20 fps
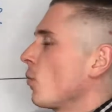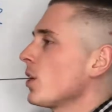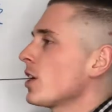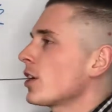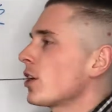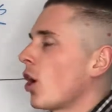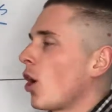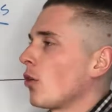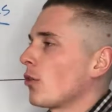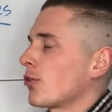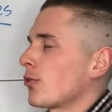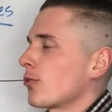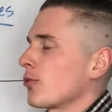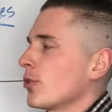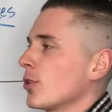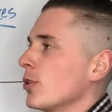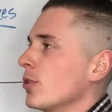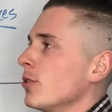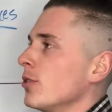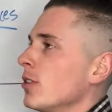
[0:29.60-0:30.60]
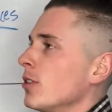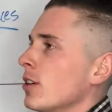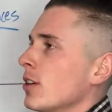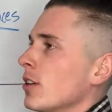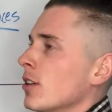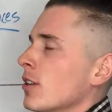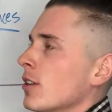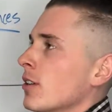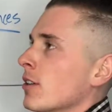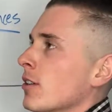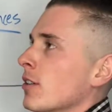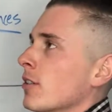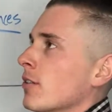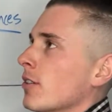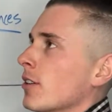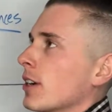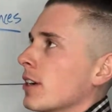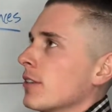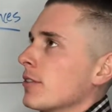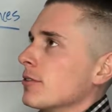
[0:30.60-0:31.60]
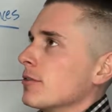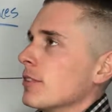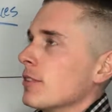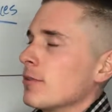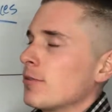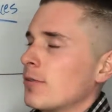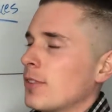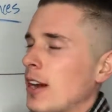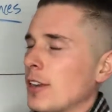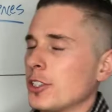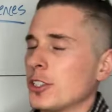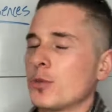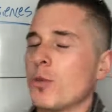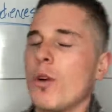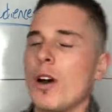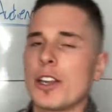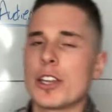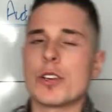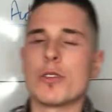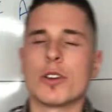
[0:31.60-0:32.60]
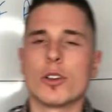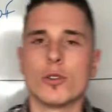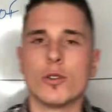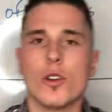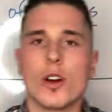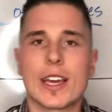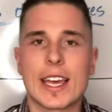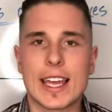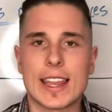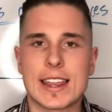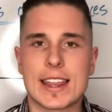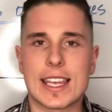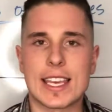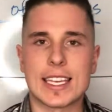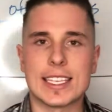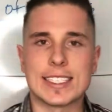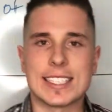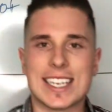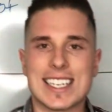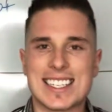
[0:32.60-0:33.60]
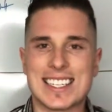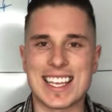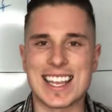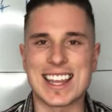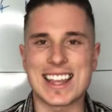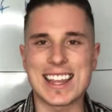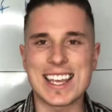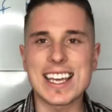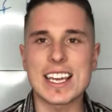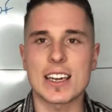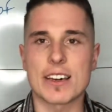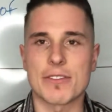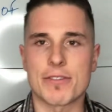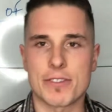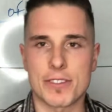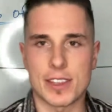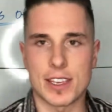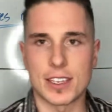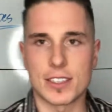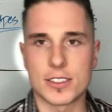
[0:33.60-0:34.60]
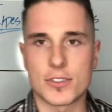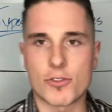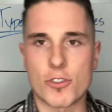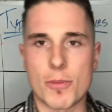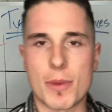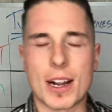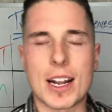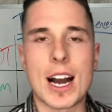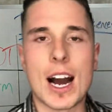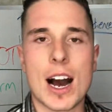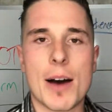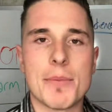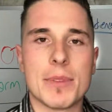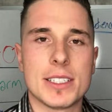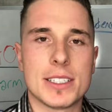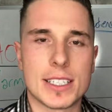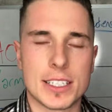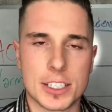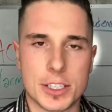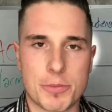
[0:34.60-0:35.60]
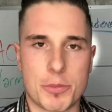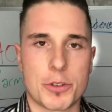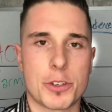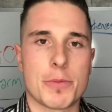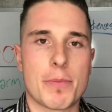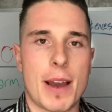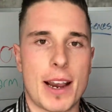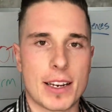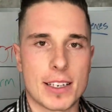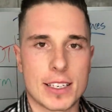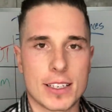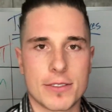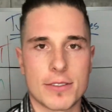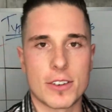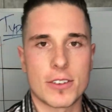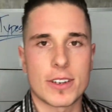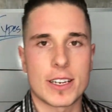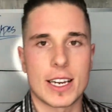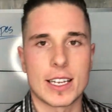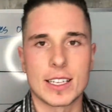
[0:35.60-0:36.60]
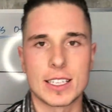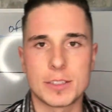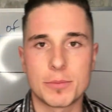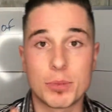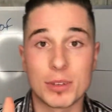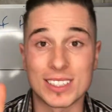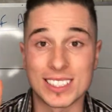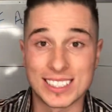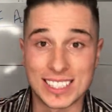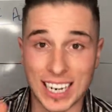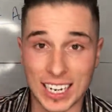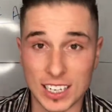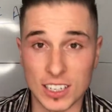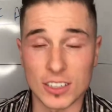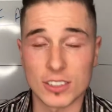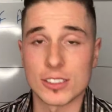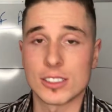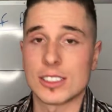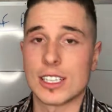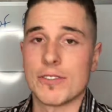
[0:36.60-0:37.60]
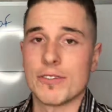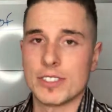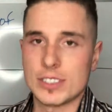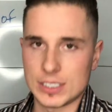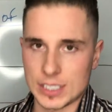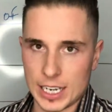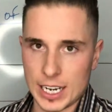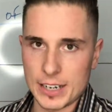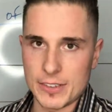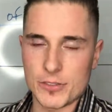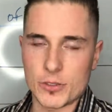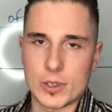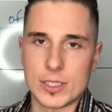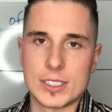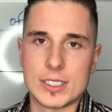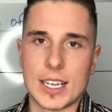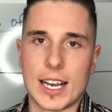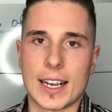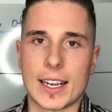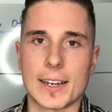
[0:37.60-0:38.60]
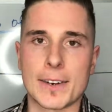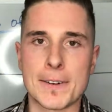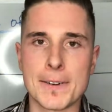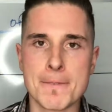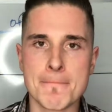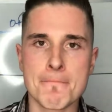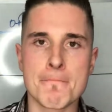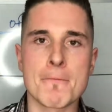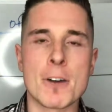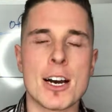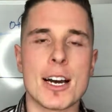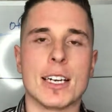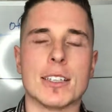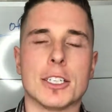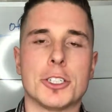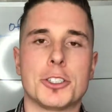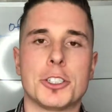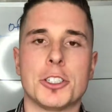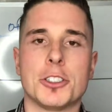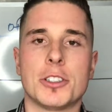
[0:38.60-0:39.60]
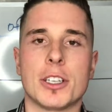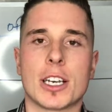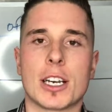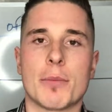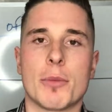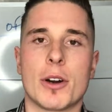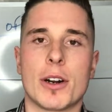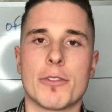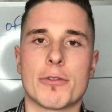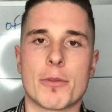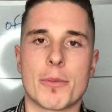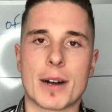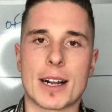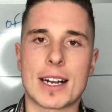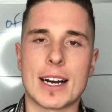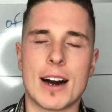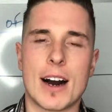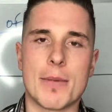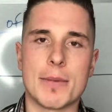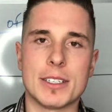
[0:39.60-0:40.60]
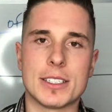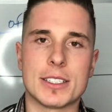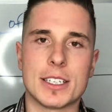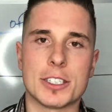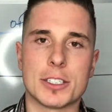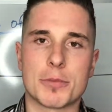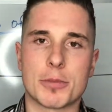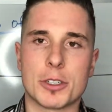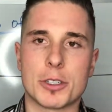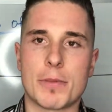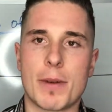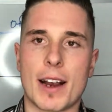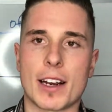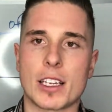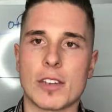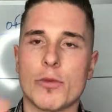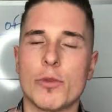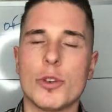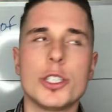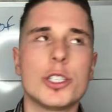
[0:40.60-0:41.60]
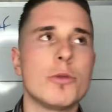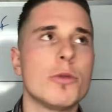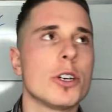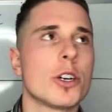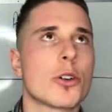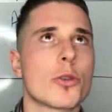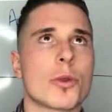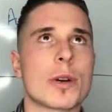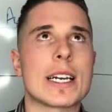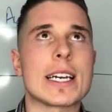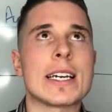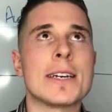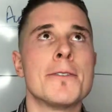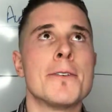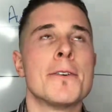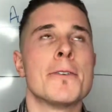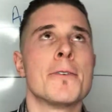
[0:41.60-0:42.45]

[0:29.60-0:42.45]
we go through, I just want you to look at things and to think of things from a common sense perspective. Okay, let's put the technical stuff aside for a second and let's just think about it from a common sense perspective. Would you agree